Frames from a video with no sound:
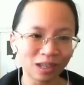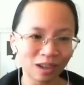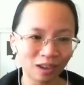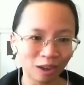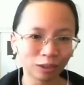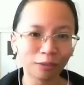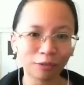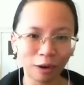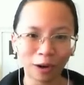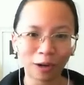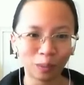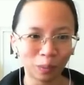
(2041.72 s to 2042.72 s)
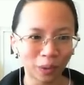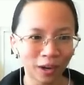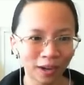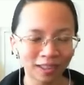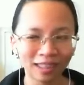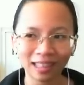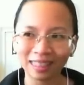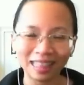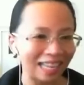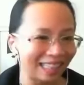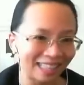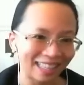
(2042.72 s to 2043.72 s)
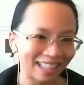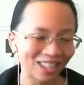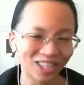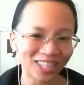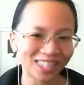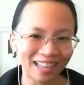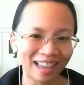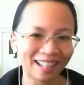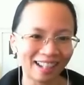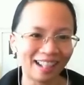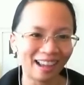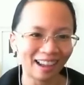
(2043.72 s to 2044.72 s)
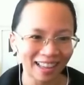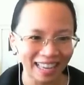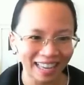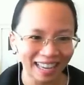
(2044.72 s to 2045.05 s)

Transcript: a lot of hard work, that they didn't just get lucky,